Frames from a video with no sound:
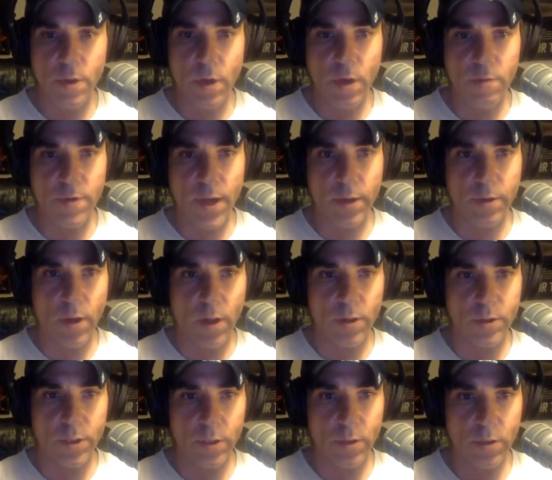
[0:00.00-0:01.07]
of
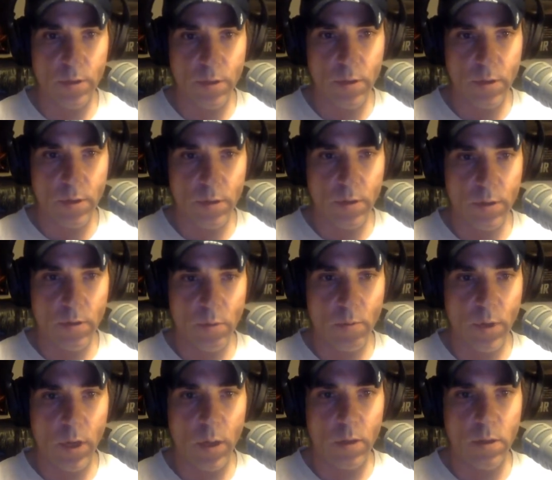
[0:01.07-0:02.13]
Technology.
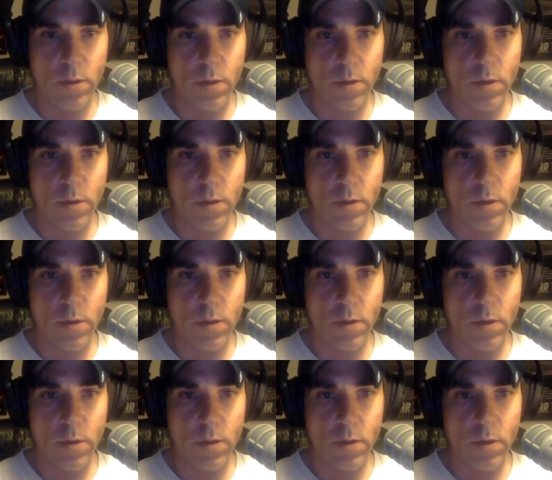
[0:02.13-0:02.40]
Well,